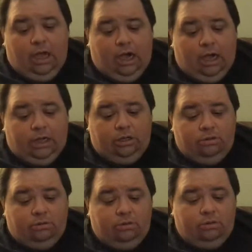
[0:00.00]

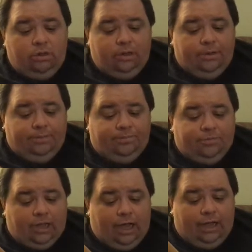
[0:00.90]

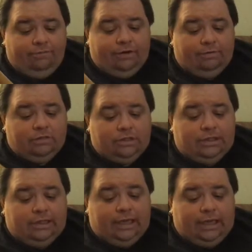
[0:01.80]
I've never
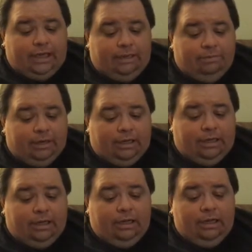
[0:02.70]
seen anybody